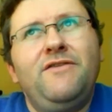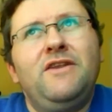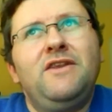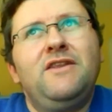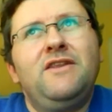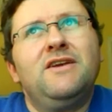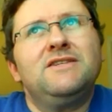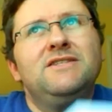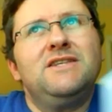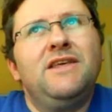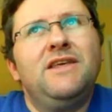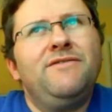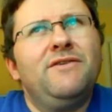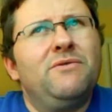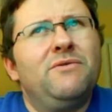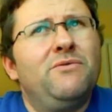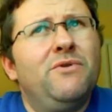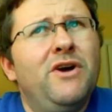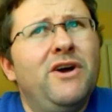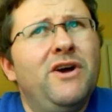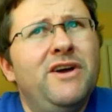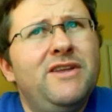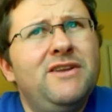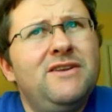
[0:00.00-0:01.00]
If it doesn't
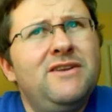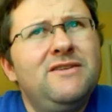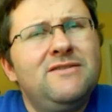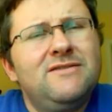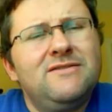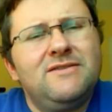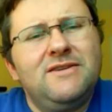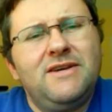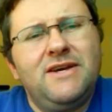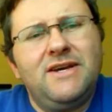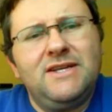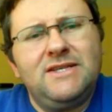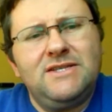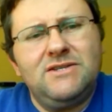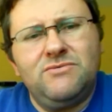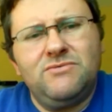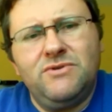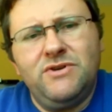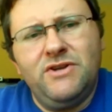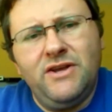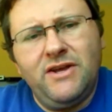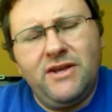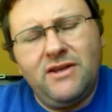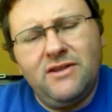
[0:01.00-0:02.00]
even run,
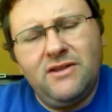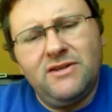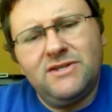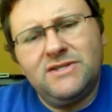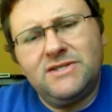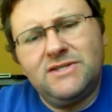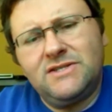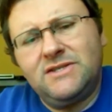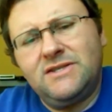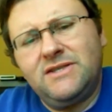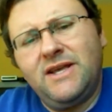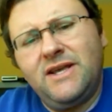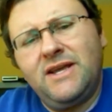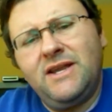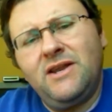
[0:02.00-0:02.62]
that's ridiculous.